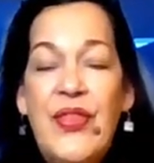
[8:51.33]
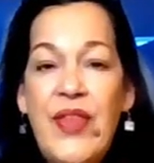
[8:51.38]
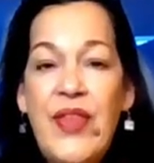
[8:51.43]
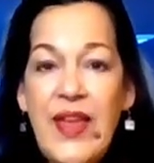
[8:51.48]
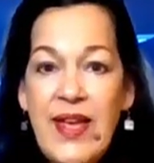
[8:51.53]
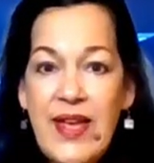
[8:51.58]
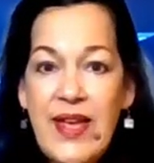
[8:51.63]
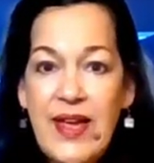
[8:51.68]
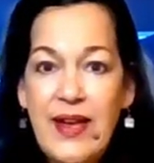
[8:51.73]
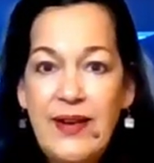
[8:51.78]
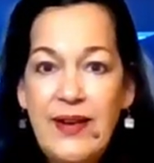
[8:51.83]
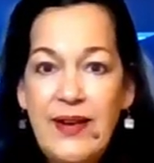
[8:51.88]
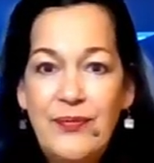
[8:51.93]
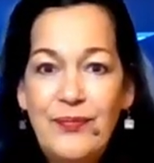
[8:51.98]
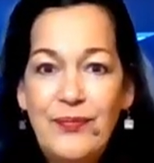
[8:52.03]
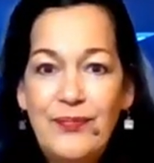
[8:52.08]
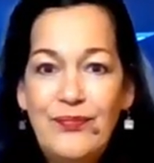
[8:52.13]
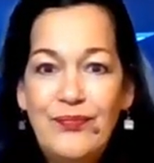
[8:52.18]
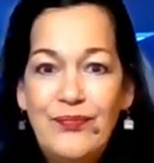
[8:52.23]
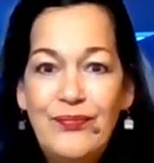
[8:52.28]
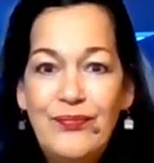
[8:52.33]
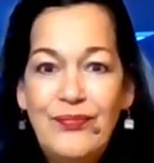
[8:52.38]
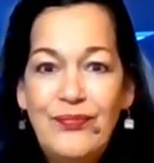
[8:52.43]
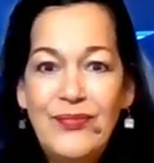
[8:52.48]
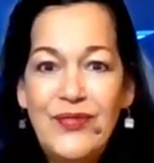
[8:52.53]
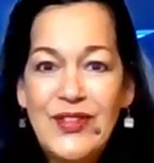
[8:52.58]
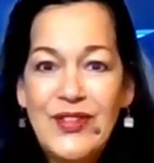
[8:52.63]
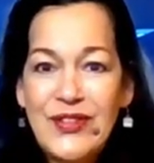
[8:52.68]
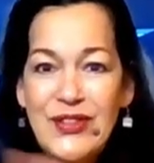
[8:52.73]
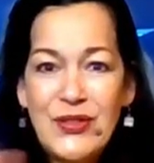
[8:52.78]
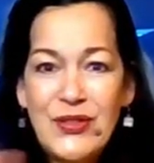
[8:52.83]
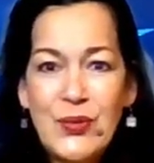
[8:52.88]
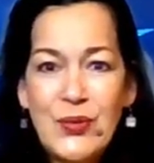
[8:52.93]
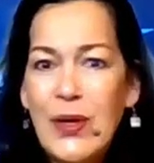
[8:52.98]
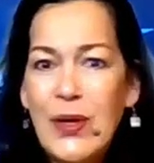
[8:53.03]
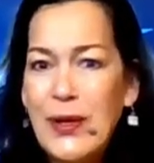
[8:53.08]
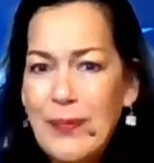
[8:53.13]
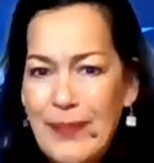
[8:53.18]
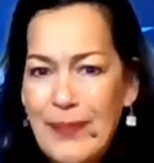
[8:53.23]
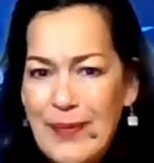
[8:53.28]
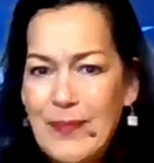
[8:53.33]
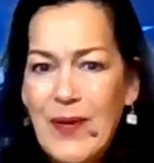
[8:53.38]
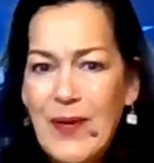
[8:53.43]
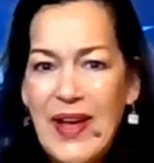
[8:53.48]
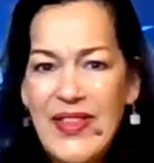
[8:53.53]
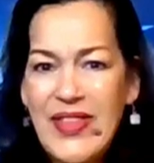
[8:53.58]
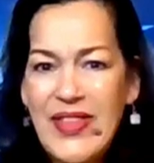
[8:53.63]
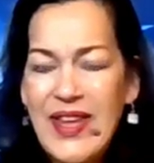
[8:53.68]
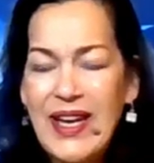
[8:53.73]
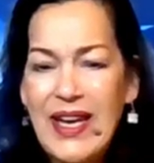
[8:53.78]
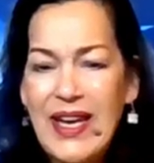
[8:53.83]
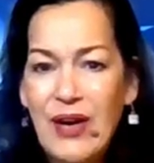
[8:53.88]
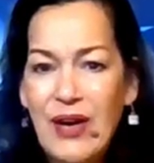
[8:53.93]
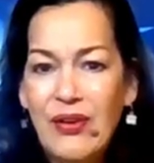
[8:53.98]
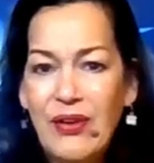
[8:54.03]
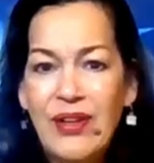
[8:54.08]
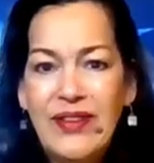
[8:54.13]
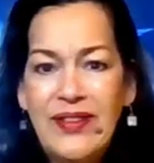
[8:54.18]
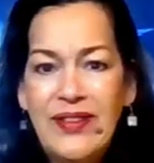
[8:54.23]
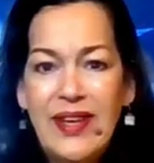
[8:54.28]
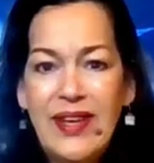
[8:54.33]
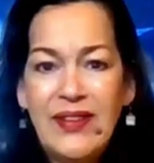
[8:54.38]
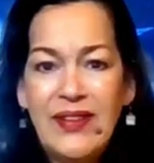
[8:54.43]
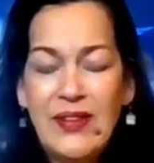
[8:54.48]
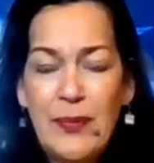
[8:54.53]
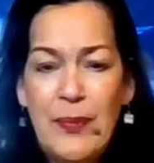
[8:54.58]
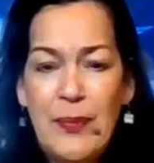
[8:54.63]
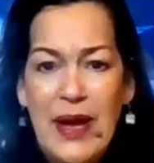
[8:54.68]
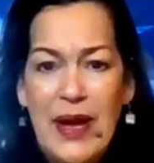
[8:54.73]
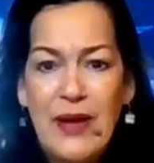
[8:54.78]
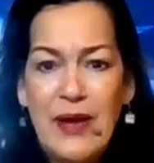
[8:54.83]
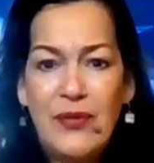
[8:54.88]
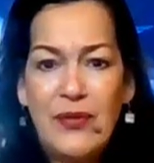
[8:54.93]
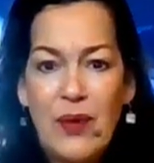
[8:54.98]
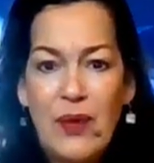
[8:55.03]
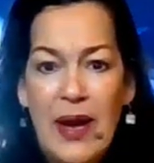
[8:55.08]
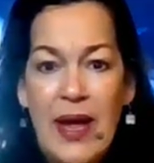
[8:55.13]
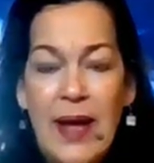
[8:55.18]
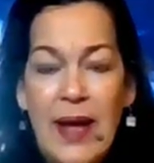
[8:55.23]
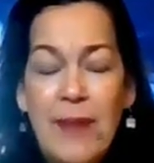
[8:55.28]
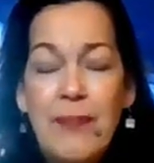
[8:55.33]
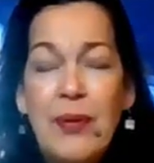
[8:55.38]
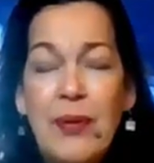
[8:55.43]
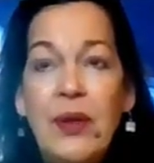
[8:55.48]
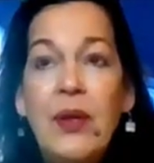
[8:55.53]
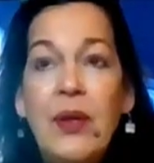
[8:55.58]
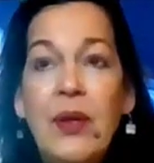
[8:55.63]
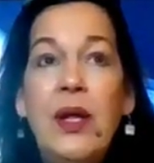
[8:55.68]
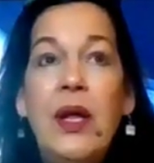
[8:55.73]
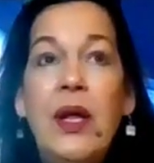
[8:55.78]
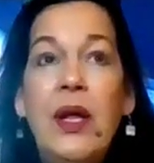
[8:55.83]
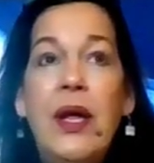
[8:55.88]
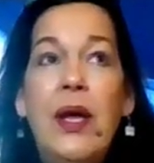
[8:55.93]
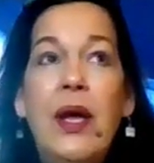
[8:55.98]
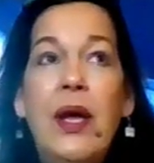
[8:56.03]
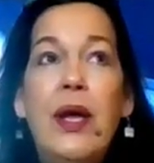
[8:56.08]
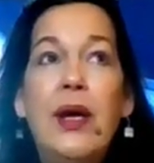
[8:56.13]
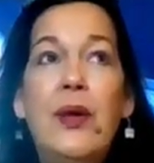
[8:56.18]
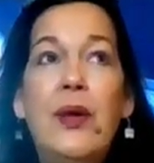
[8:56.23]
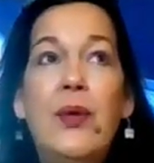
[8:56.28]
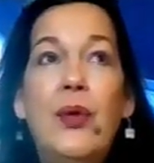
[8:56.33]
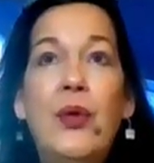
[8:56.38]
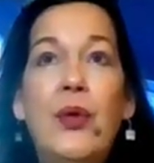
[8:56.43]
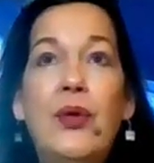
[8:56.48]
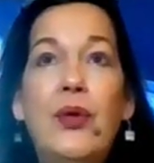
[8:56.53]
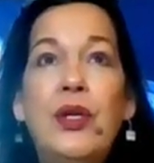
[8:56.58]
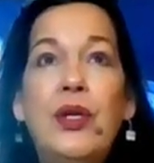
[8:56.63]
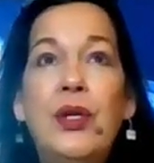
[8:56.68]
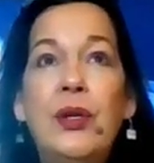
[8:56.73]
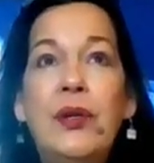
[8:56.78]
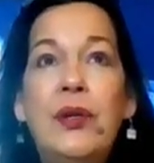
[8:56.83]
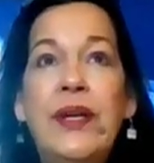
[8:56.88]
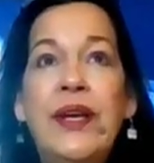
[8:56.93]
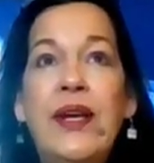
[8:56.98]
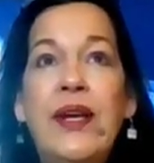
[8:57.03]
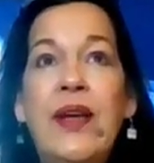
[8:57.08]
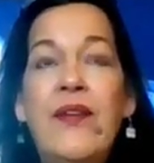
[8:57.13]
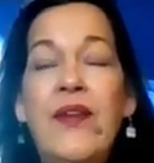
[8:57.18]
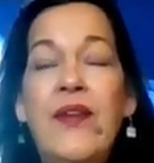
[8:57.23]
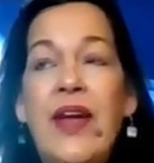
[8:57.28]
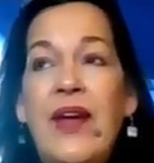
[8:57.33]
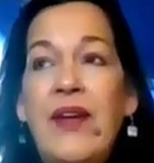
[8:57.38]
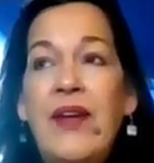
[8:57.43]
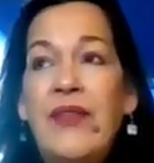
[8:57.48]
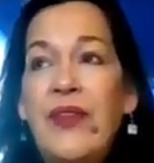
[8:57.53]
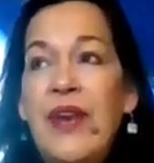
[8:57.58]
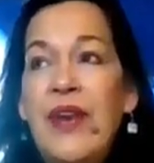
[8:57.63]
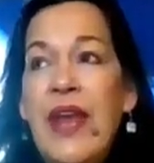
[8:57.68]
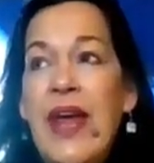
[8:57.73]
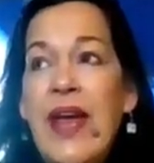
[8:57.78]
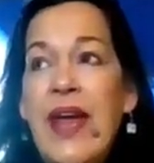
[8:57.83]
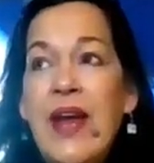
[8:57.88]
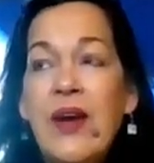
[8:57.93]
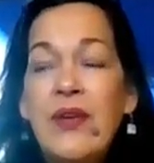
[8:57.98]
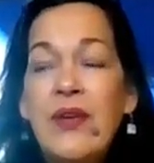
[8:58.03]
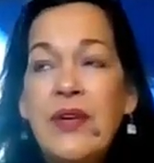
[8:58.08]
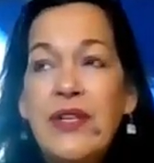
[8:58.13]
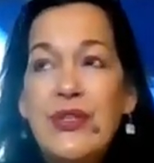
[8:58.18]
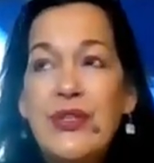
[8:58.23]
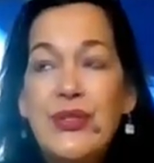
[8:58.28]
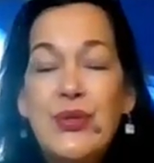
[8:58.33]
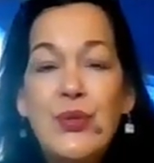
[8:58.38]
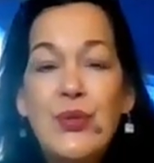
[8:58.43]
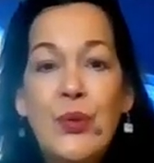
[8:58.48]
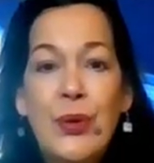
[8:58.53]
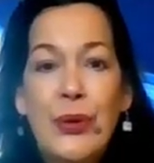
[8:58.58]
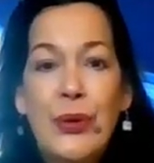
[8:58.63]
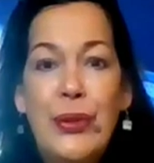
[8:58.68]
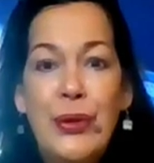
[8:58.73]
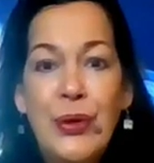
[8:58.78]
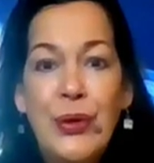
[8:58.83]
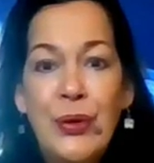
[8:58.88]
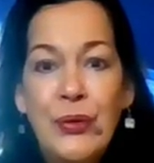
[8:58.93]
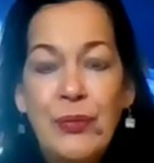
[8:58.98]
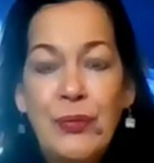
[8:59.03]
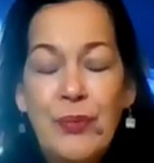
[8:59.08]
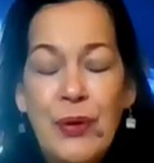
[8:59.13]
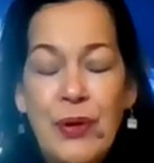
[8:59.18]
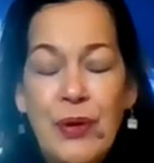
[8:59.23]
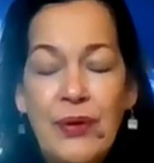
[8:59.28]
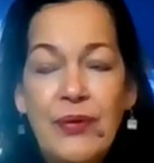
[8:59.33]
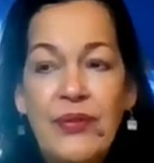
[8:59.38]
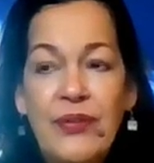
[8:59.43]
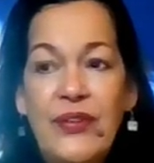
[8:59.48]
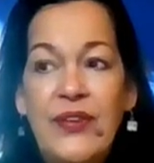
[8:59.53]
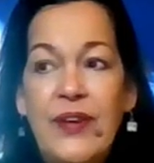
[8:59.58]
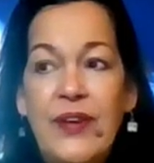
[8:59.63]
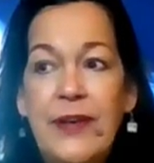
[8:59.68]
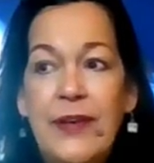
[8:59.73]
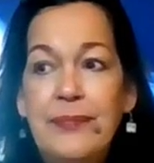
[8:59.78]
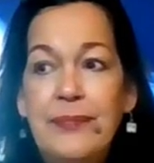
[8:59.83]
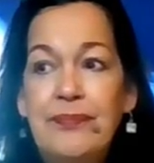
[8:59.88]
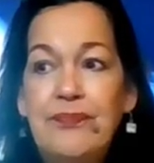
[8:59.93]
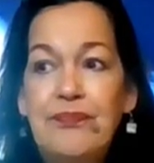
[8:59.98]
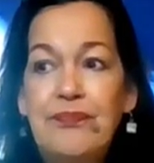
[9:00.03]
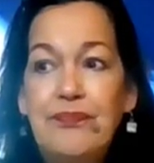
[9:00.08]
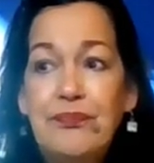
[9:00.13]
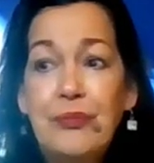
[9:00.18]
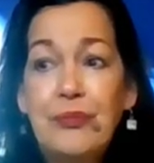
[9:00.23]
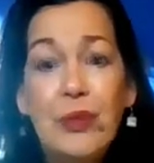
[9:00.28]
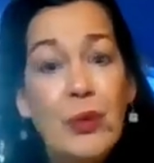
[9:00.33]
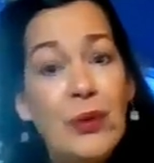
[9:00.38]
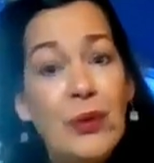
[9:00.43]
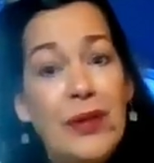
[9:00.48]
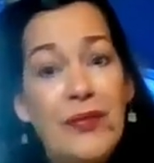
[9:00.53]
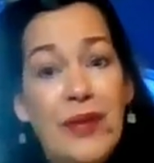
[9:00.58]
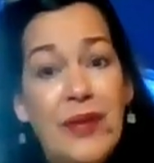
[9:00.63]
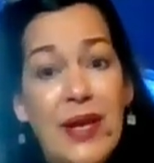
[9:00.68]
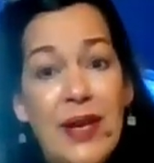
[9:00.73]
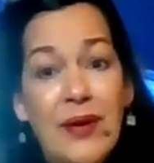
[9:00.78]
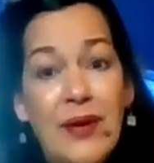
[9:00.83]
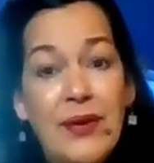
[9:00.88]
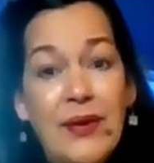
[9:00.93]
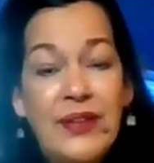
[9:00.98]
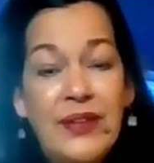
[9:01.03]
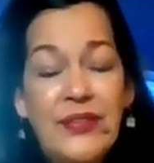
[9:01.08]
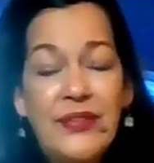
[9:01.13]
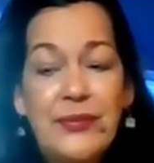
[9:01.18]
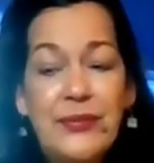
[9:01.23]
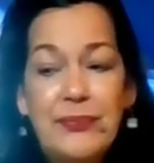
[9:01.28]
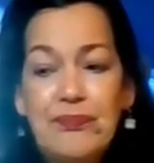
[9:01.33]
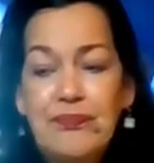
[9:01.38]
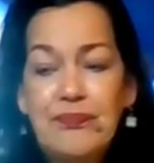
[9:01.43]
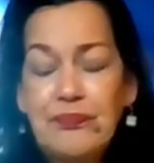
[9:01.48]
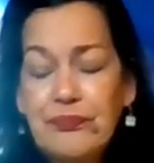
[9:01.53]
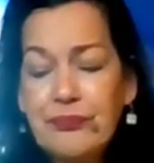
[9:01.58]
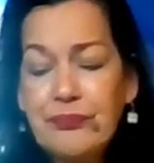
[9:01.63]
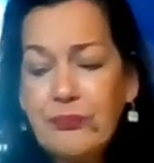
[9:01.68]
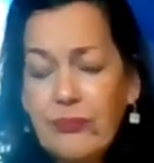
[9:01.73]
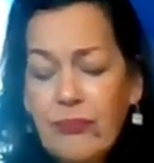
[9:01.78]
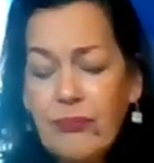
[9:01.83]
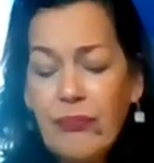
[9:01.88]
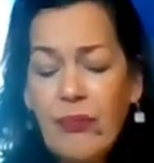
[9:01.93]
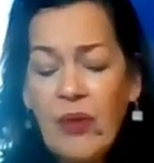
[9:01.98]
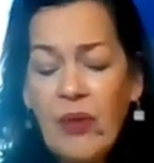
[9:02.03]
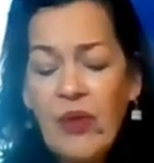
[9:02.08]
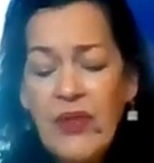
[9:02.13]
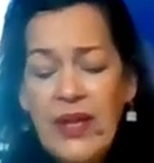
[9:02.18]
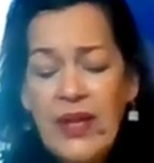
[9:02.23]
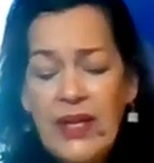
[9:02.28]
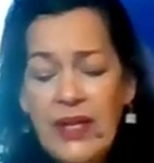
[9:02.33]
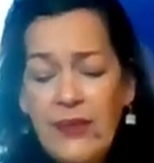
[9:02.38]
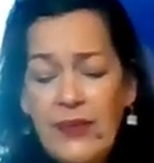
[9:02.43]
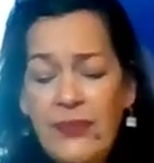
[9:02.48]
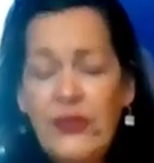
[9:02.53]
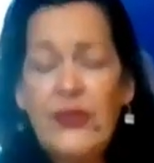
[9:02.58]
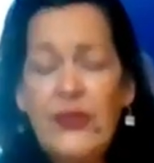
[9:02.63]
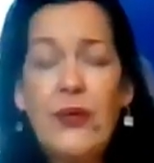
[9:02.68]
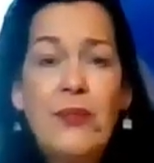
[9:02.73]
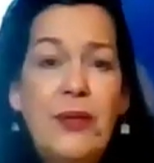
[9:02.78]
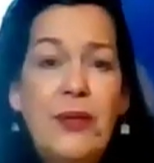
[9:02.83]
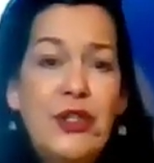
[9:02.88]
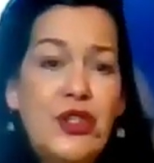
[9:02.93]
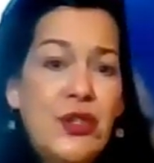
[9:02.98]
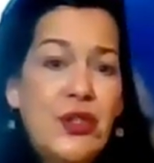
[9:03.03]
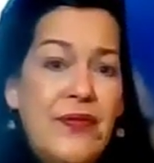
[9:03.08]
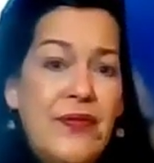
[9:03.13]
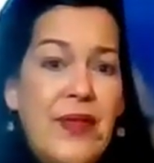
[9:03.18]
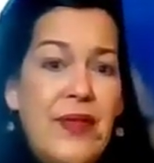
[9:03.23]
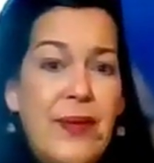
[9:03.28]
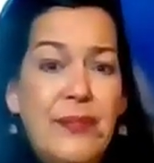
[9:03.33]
then this is where I think Aries gets a bad rap. Like if an Aries North Node person, or even Aries, they give so much of